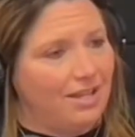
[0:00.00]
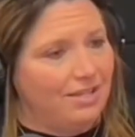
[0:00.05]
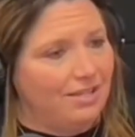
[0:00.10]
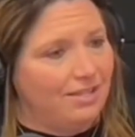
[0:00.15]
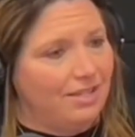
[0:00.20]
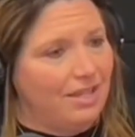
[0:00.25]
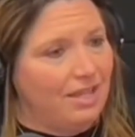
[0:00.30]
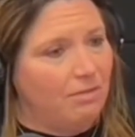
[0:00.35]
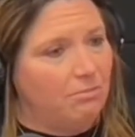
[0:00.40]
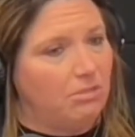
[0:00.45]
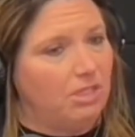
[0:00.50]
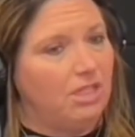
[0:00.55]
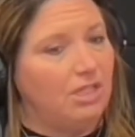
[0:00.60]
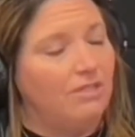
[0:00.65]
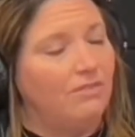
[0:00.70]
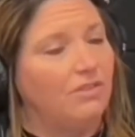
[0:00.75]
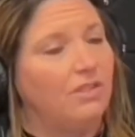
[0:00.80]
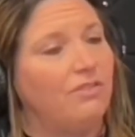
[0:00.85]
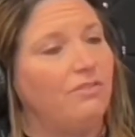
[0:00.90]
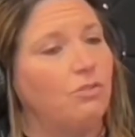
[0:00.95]
them,
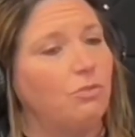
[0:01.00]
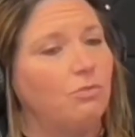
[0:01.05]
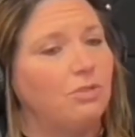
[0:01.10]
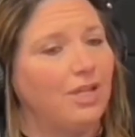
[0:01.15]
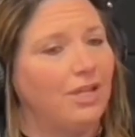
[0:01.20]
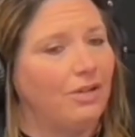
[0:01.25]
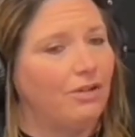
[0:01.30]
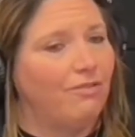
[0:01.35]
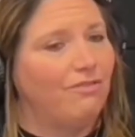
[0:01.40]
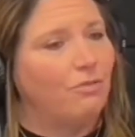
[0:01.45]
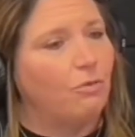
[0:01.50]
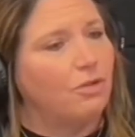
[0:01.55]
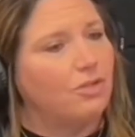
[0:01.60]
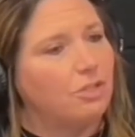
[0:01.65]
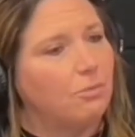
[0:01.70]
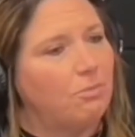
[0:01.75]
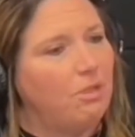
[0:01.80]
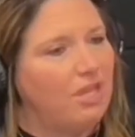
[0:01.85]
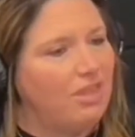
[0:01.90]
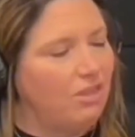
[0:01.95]
even if you can't afford
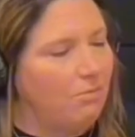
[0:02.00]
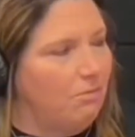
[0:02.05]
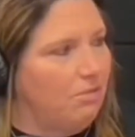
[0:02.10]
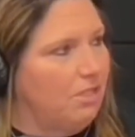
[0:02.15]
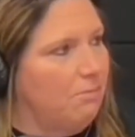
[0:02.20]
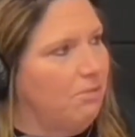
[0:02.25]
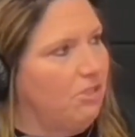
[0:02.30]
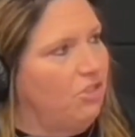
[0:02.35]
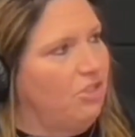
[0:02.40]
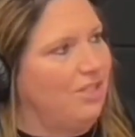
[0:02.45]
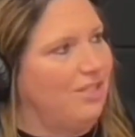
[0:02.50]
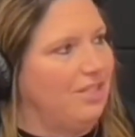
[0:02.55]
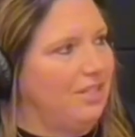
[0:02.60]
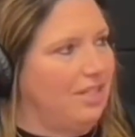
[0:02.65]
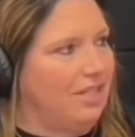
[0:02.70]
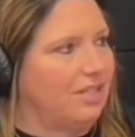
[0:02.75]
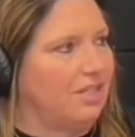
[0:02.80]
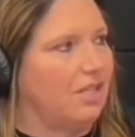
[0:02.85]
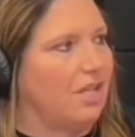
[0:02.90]
to pay them as much as the next guy.